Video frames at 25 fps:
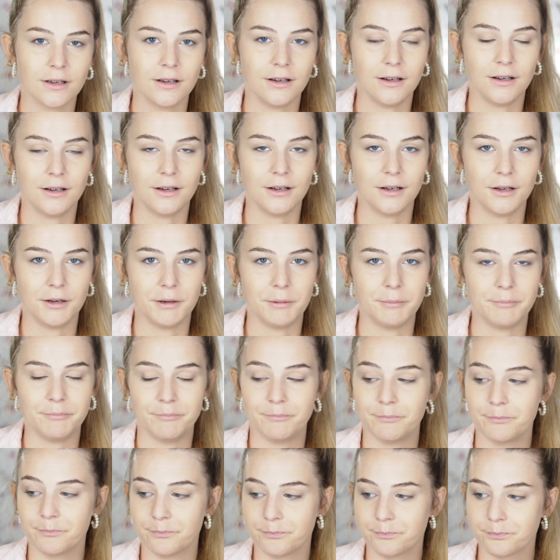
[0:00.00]

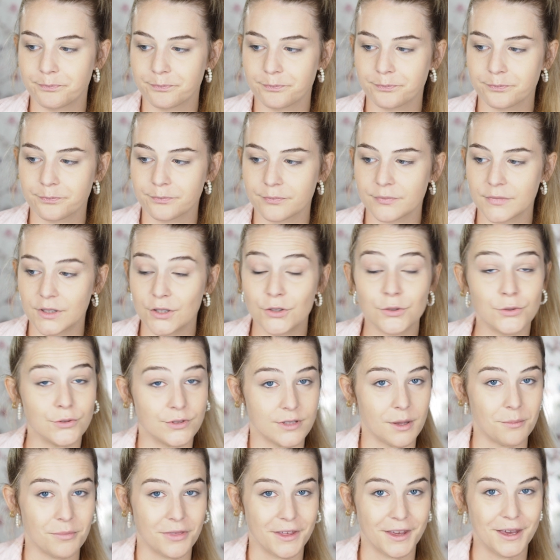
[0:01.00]
do
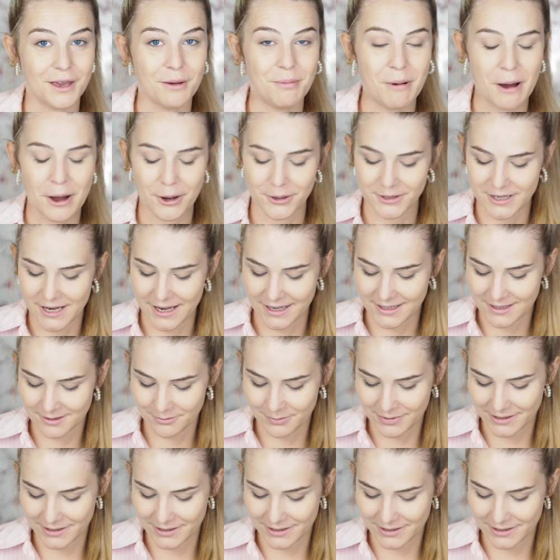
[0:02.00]
something about that,